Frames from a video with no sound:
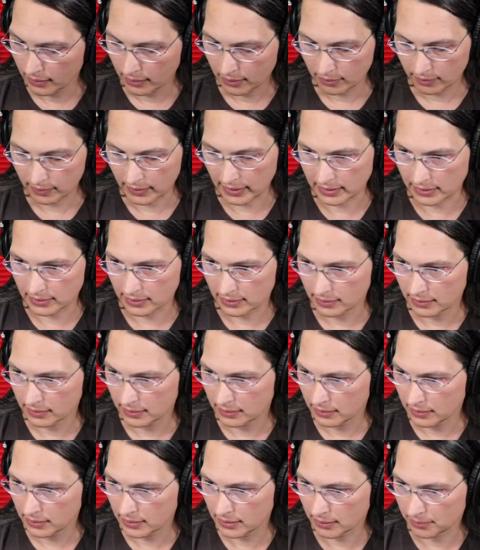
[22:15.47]
Right,
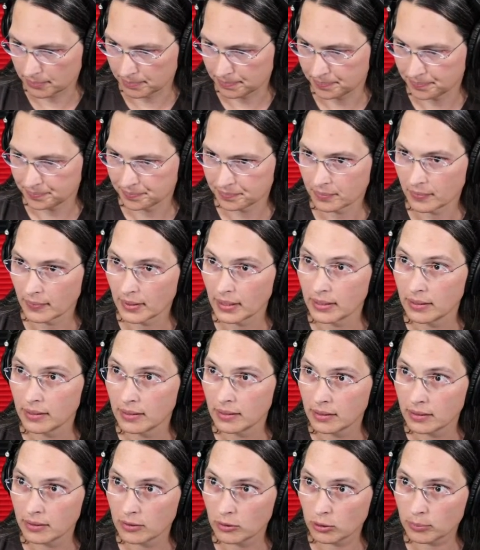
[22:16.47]
so
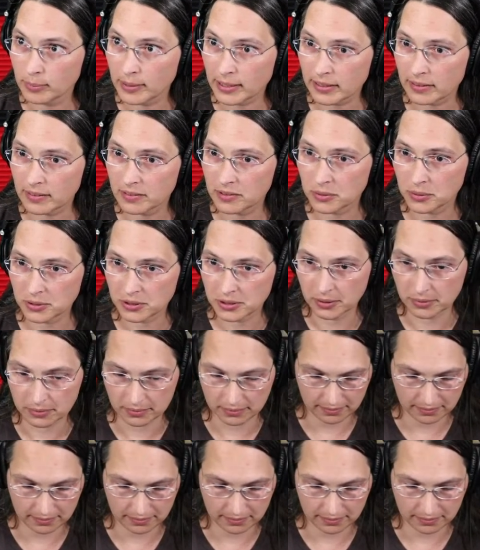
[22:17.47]
going back to the source code.